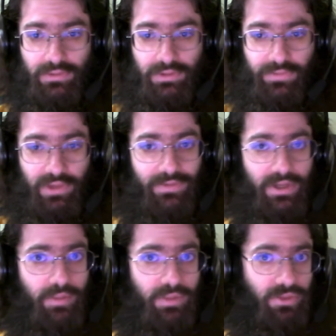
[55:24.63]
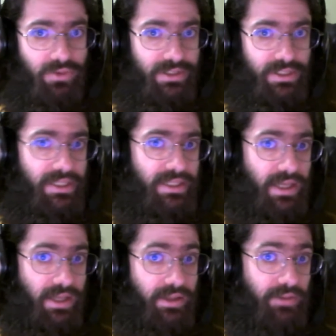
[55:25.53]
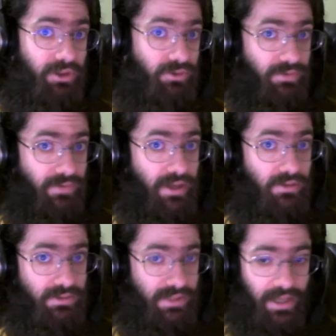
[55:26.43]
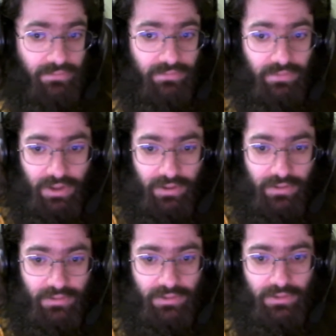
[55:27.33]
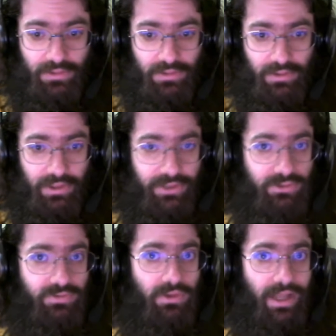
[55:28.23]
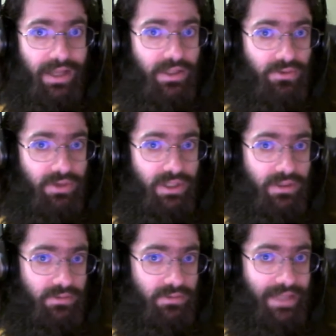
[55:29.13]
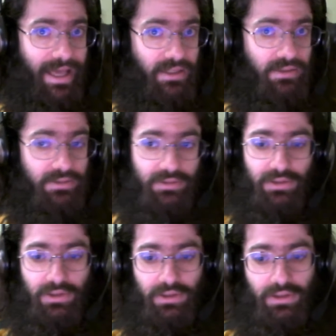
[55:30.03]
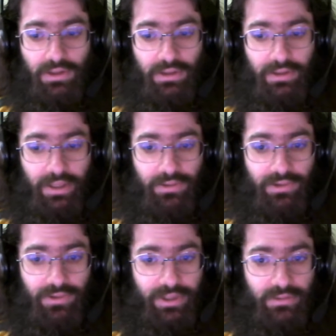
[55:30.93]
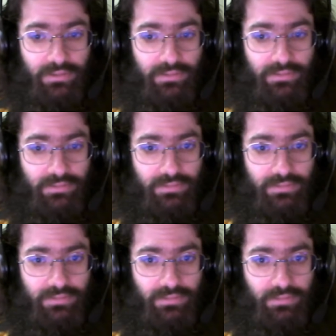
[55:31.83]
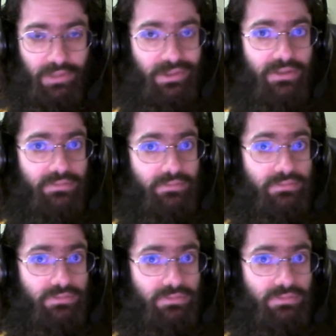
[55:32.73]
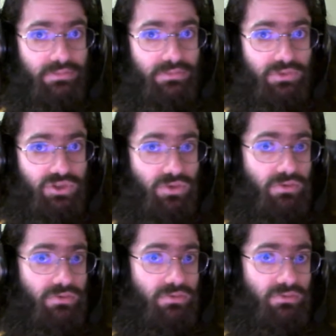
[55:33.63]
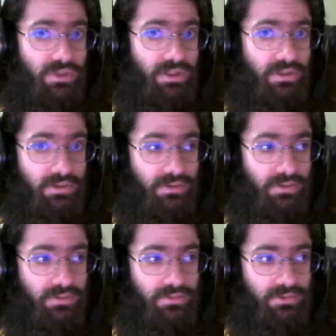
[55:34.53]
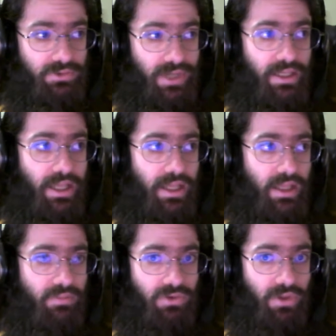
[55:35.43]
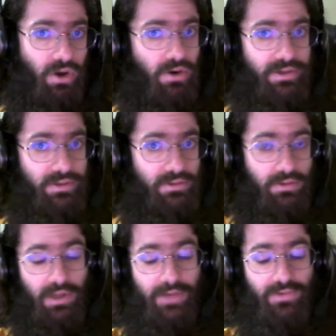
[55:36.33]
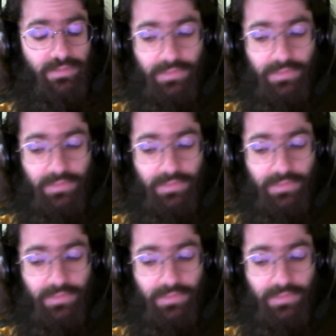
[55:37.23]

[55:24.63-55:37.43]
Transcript: if you have an MP3 CD and the MP3 files have a useful ID3 tag, then you can maybe show the track name or the artist or whatever.